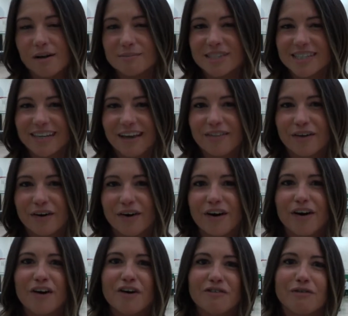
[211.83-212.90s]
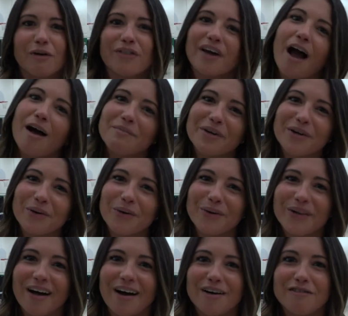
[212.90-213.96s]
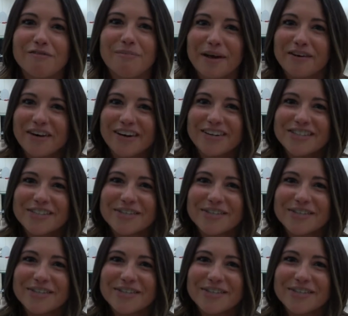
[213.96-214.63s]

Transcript: comes together for the common goal of bettering our